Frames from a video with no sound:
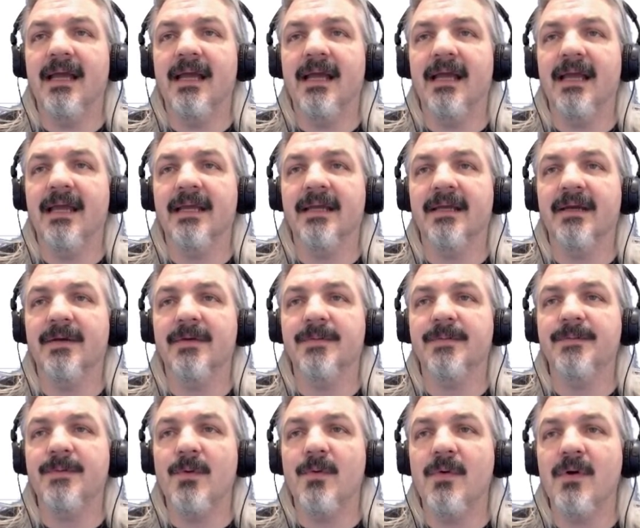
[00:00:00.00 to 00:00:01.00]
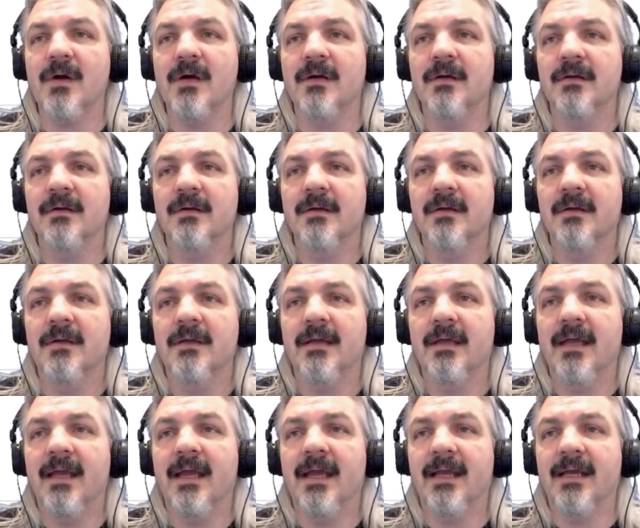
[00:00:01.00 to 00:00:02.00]
and go fork
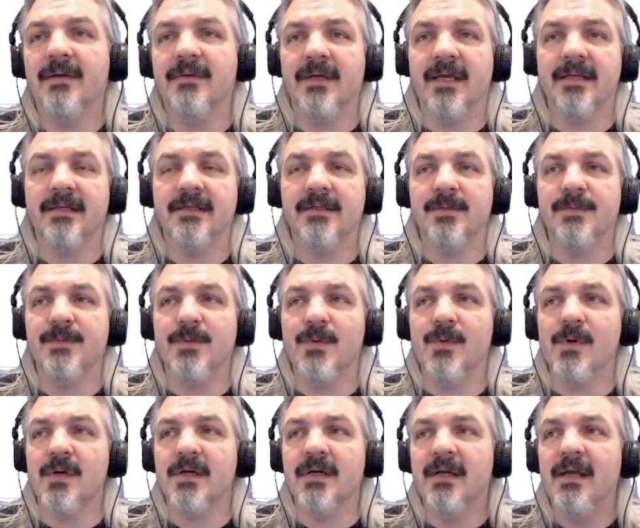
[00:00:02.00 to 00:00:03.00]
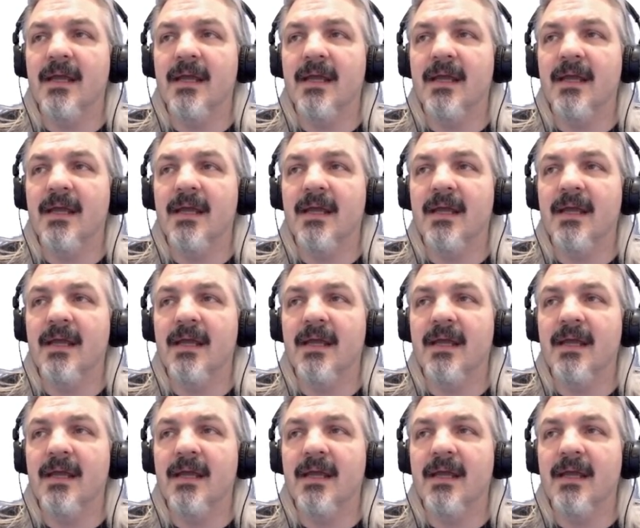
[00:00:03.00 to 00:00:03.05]
and create a new fork,